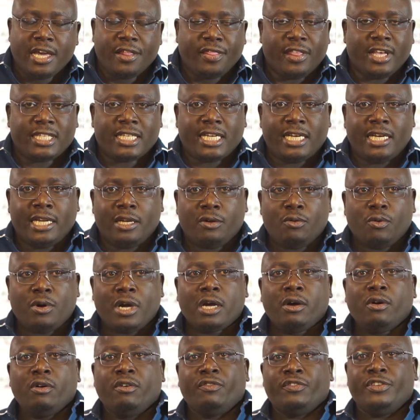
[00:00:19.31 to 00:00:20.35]
That's a
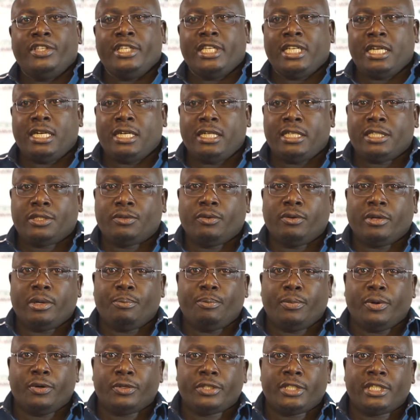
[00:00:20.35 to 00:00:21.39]
network of journalists who
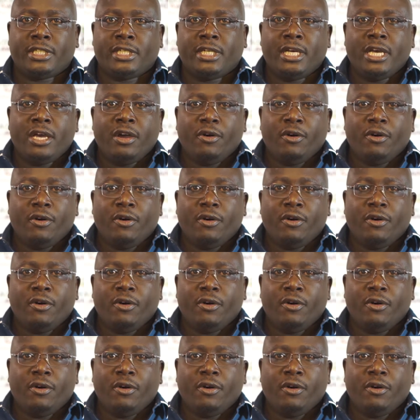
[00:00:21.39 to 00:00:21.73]
report